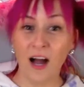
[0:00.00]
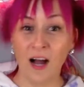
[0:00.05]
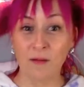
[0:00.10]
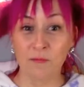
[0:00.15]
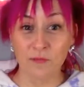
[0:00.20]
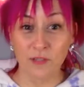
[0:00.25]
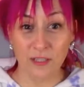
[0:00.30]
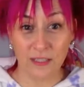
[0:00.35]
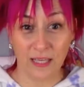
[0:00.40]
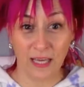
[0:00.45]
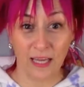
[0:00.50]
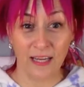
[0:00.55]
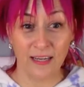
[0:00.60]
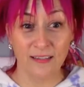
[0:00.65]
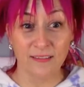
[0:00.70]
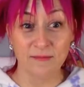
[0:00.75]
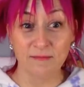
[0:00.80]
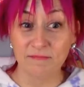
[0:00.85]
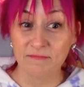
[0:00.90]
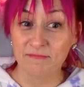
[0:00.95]
I'm
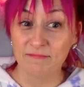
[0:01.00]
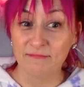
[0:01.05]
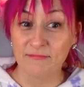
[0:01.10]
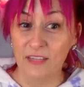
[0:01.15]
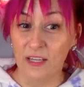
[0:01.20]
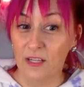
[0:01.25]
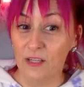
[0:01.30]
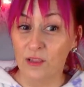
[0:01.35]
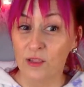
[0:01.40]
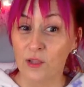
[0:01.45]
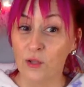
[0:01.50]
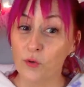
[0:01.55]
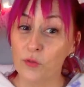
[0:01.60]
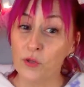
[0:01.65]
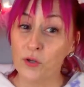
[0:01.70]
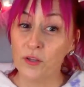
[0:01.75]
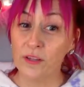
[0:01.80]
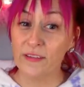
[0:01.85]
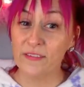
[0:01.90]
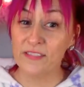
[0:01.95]
looking.
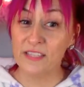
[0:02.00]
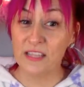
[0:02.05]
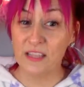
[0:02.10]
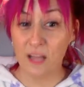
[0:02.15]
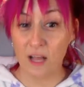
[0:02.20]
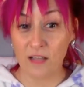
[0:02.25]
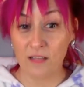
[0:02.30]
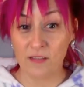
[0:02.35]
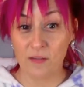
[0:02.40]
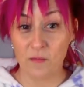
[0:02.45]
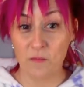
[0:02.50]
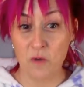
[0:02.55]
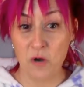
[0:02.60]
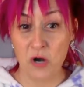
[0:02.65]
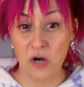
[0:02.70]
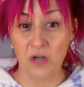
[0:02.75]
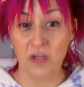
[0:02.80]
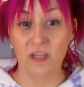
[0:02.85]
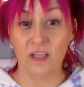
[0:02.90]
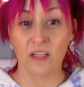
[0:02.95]
Luther lives in
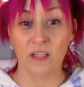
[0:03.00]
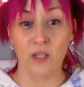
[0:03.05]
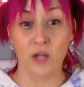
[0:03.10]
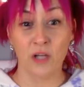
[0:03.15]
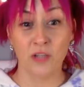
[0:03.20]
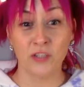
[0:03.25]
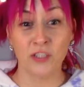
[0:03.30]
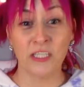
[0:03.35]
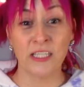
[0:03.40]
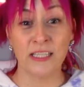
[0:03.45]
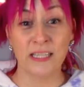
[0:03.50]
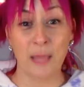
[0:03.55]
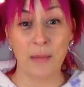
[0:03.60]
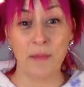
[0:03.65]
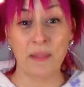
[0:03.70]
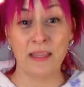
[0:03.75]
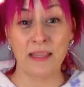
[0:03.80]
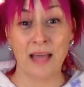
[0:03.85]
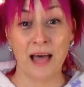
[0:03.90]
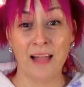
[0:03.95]
Luxembourg, launching
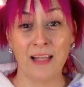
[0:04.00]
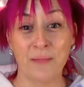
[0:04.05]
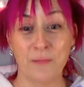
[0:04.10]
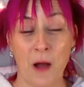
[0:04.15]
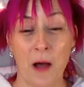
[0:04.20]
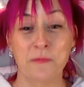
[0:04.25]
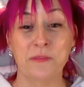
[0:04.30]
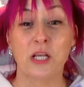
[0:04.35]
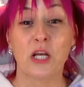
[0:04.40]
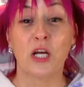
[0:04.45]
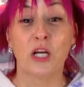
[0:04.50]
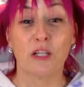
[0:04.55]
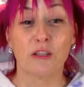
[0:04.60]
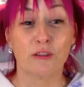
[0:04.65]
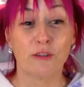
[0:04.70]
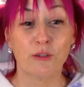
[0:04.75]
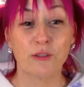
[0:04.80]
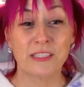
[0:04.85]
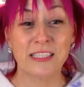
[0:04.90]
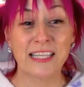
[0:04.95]
lemon lollipops
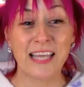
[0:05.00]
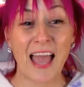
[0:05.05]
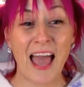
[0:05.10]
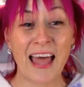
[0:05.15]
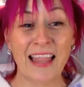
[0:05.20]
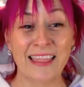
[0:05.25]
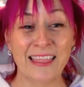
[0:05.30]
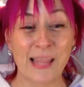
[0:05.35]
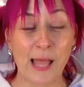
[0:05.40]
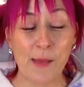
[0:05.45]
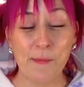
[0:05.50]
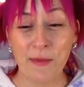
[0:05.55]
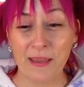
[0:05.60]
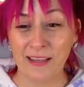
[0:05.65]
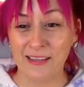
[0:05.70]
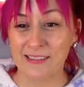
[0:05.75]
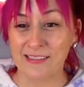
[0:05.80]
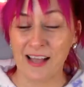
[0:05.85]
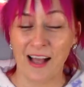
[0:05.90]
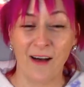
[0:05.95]
loosely at
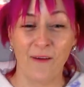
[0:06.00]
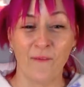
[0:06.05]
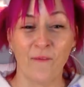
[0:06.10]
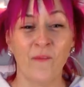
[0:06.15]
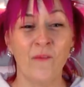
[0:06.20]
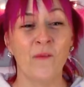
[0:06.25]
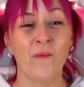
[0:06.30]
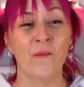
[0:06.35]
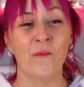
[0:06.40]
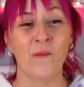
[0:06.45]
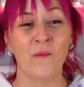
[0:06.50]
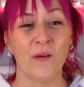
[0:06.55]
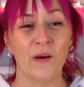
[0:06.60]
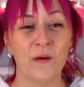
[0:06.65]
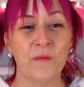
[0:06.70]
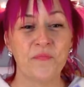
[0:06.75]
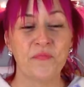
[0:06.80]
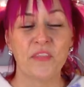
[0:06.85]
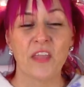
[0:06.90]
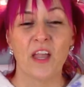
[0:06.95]
Lemmings. Ooh.
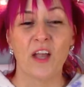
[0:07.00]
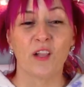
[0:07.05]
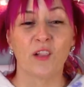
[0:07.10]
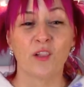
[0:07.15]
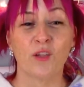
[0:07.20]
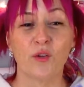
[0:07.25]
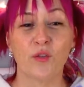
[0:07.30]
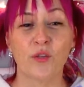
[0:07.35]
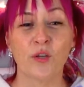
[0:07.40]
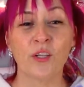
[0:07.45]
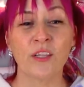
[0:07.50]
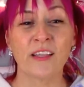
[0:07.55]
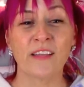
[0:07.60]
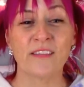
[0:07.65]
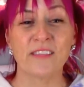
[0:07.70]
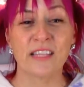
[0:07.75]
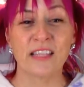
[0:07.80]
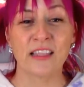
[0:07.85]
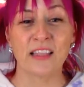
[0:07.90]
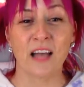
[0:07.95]
Luther
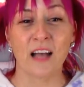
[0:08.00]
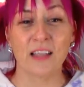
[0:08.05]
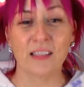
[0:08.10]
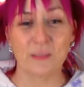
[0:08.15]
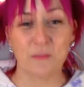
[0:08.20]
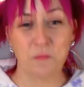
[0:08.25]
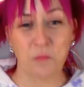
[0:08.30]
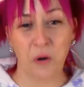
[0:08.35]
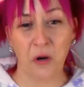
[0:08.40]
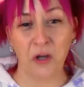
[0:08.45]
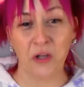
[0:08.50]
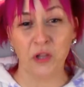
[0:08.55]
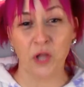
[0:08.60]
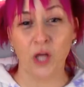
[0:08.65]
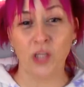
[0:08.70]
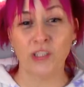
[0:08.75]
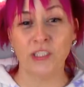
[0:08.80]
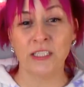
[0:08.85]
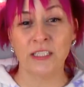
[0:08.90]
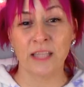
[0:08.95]
lives in Luxembourg,
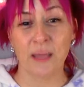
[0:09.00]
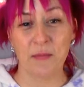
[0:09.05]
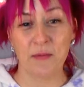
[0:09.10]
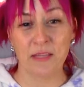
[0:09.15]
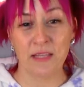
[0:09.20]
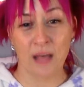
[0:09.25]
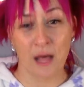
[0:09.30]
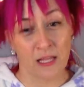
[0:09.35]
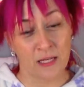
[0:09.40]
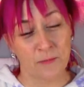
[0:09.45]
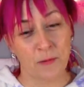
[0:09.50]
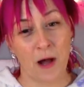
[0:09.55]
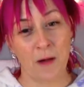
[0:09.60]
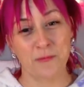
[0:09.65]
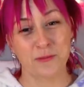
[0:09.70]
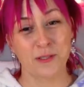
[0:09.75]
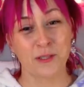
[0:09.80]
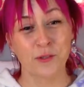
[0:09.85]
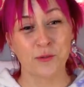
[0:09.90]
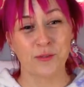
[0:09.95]
launching lemon
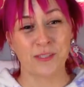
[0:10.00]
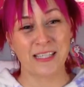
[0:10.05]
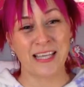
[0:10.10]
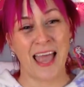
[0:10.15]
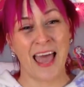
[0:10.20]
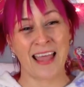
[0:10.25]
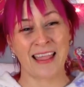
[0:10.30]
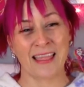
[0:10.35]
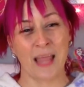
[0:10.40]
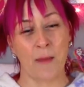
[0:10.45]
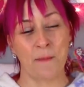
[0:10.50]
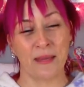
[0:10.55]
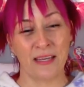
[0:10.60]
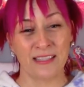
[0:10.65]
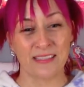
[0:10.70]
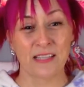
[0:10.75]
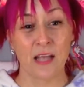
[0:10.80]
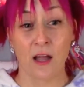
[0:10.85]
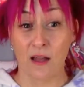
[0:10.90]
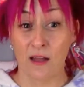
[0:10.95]
lollipops loosely at
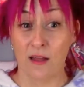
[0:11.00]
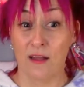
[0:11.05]
Lemmings.